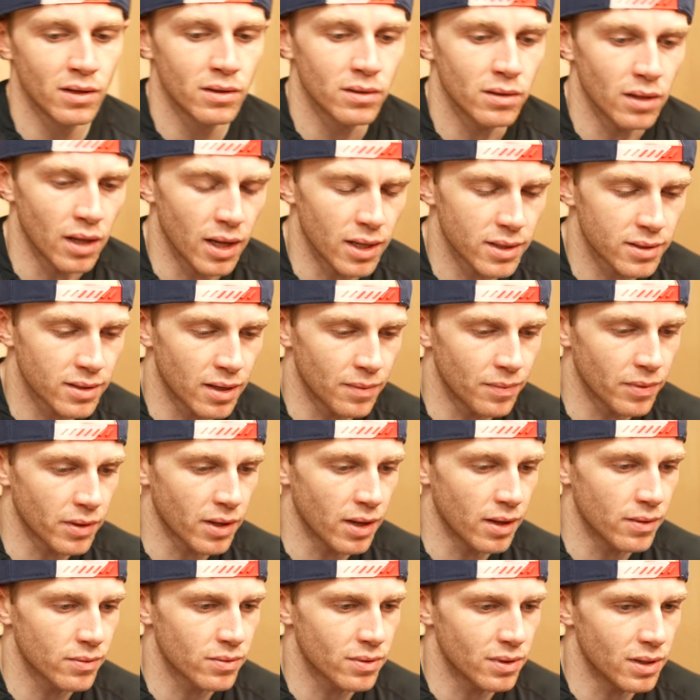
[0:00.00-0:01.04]
last couple of
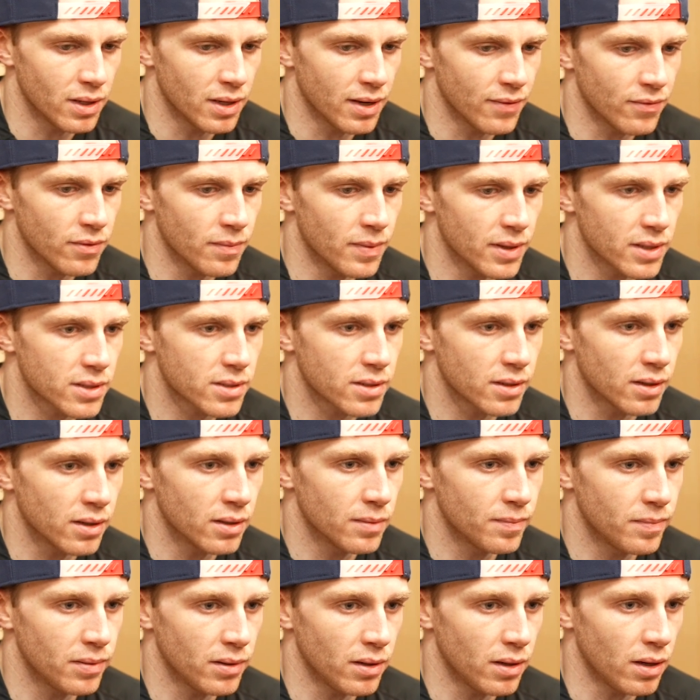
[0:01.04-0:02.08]
games we didn't have the best
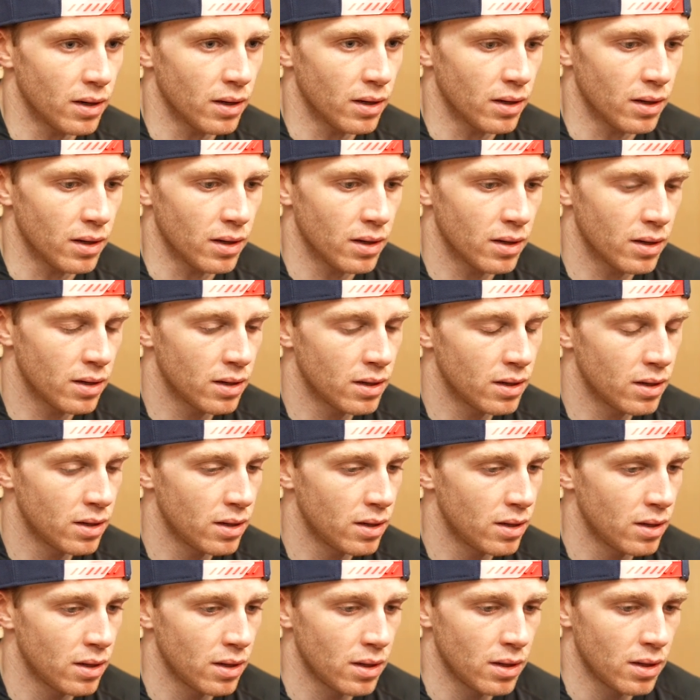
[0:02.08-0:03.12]
start, but
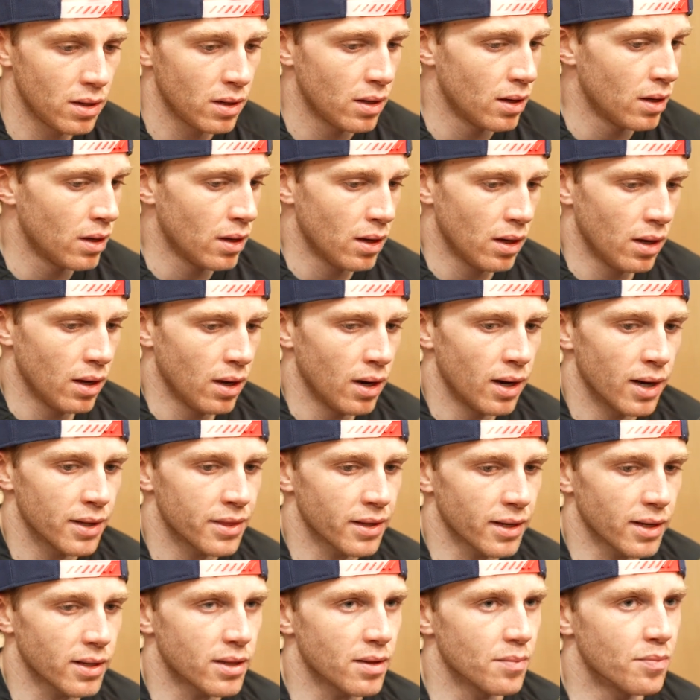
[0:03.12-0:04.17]
I
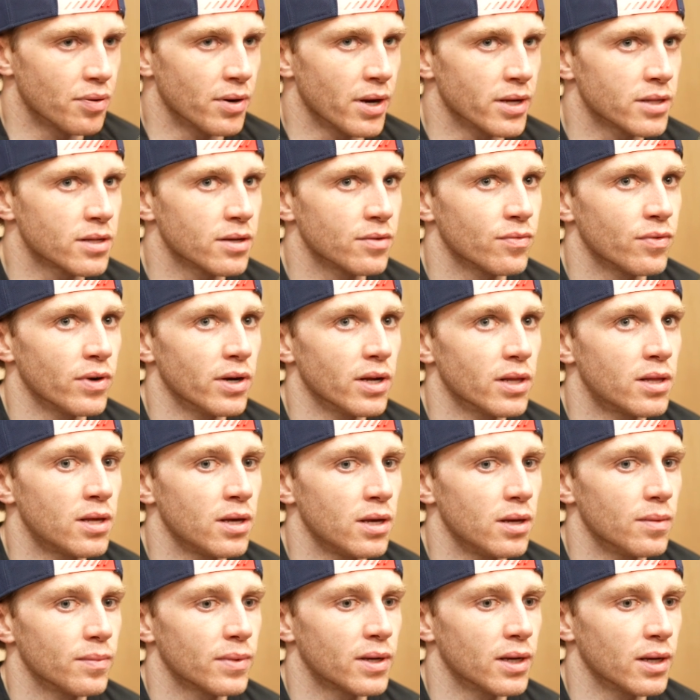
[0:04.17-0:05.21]
think it's impressive when a
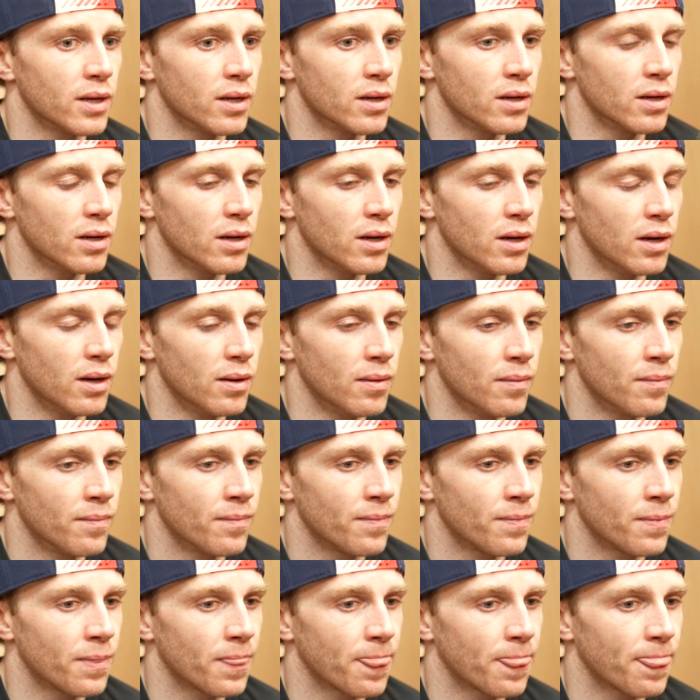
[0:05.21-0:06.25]
team can,
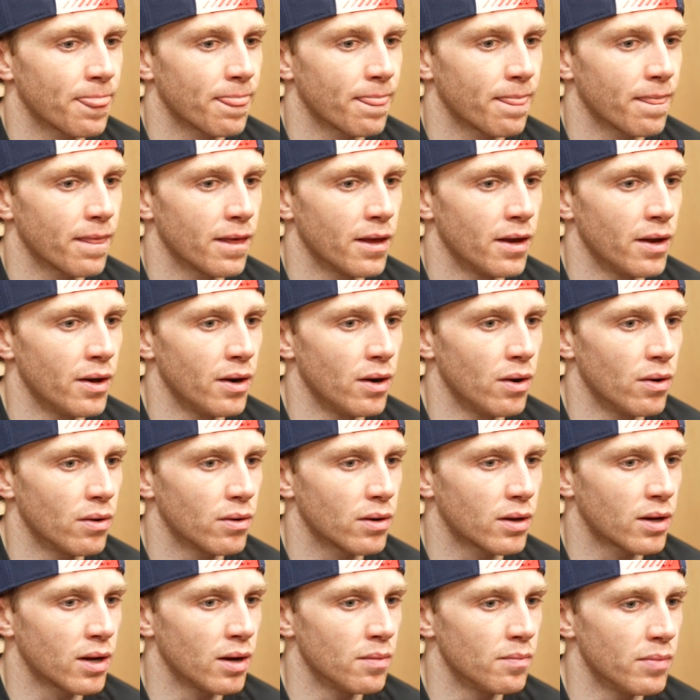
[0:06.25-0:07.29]
you know,
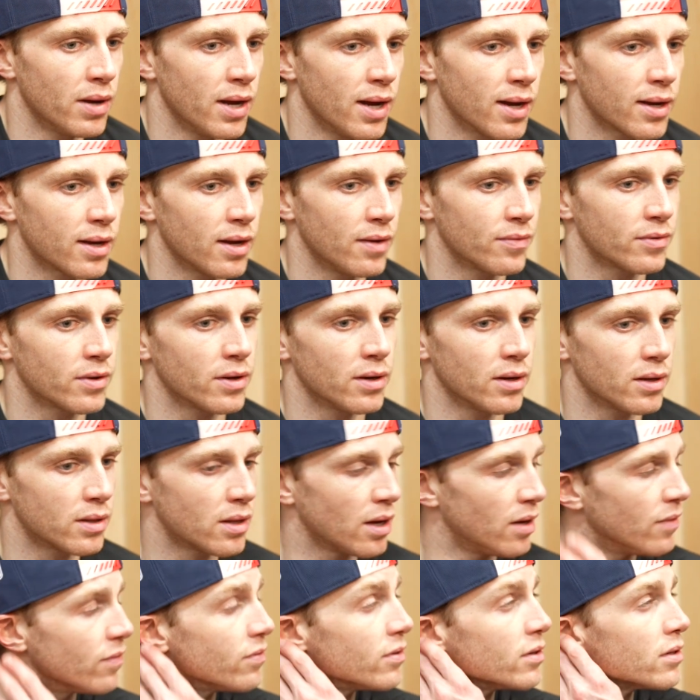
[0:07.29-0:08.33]
come back after a
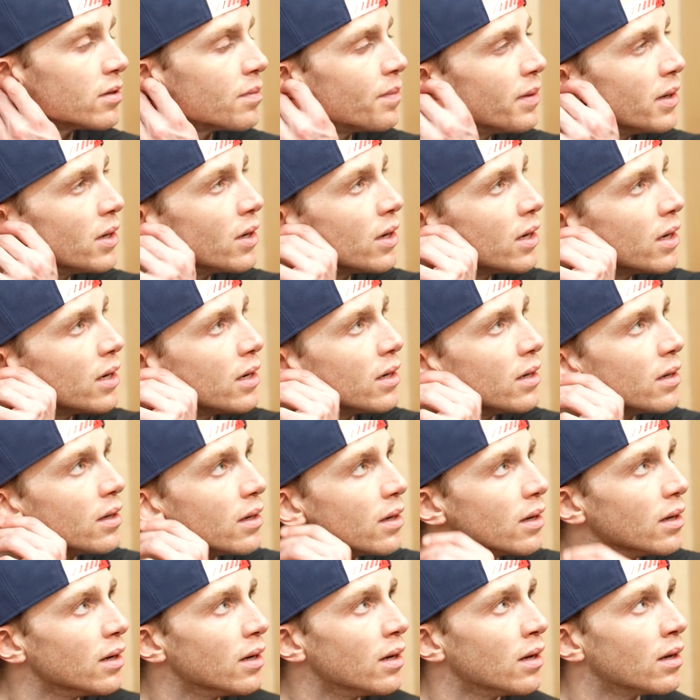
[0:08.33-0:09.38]
tough first period and
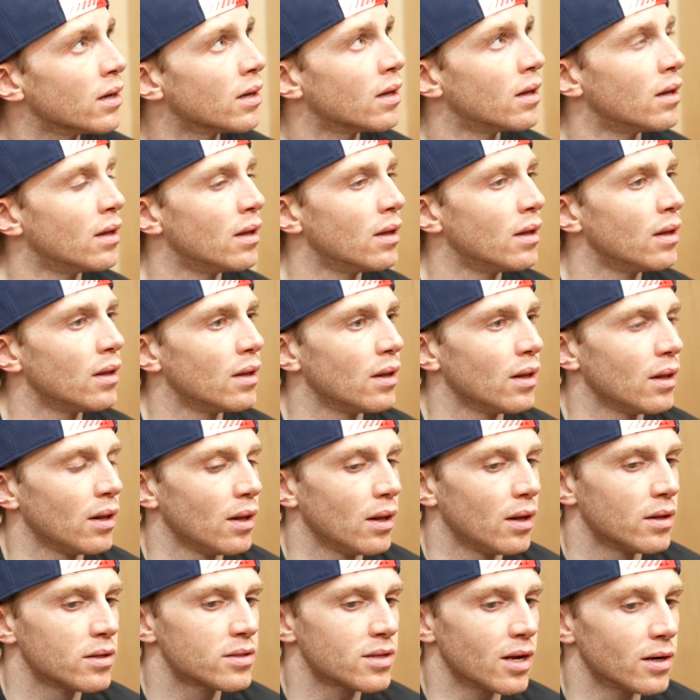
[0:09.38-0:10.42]

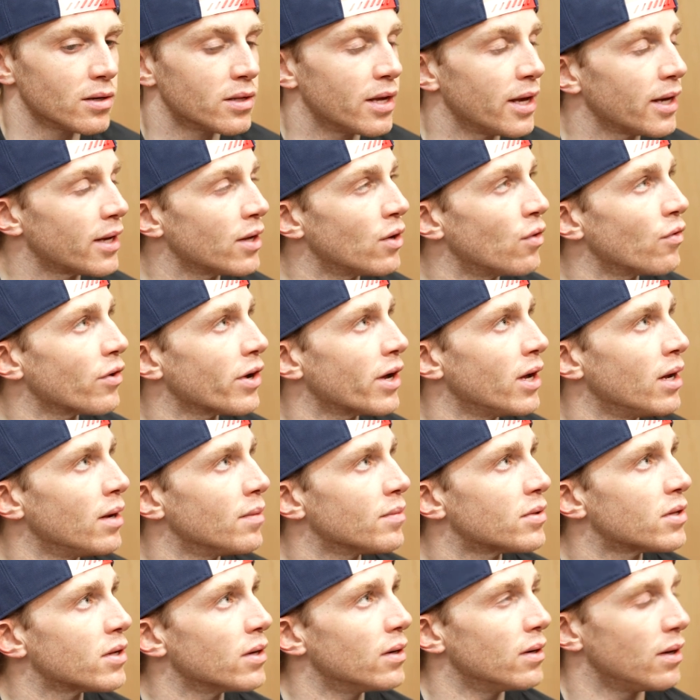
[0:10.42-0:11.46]
start taking over
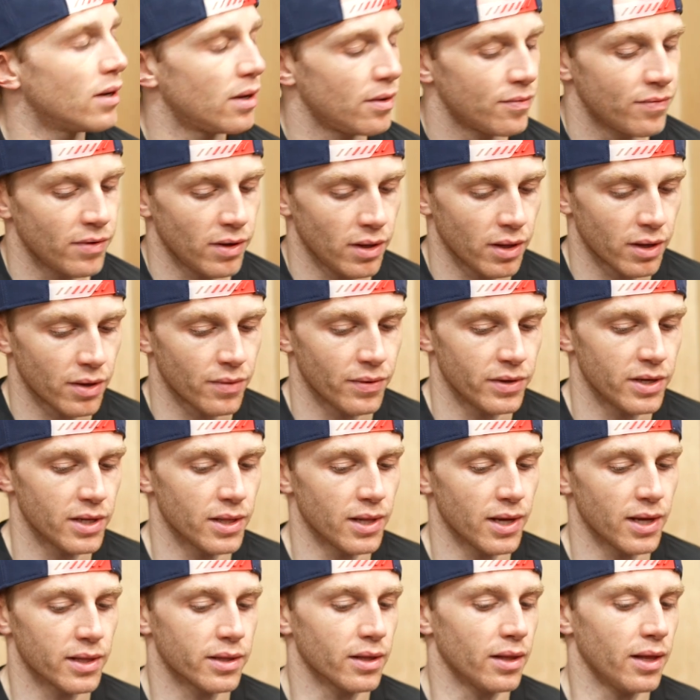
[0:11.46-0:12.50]
games. So I felt like we did
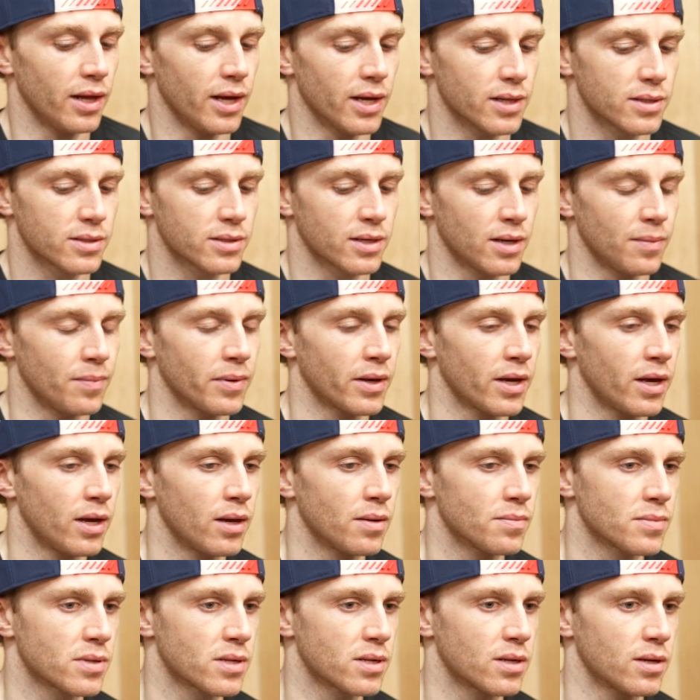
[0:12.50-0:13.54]
that the last couple of
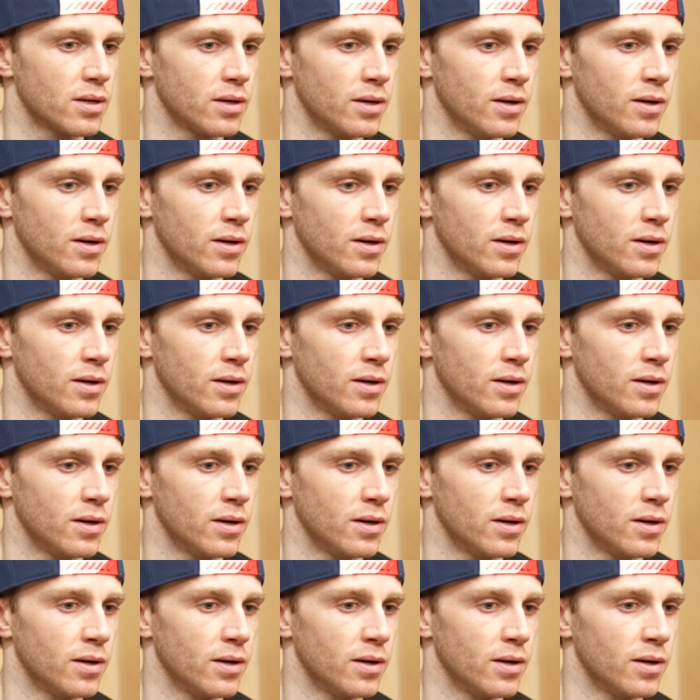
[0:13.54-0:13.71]
games.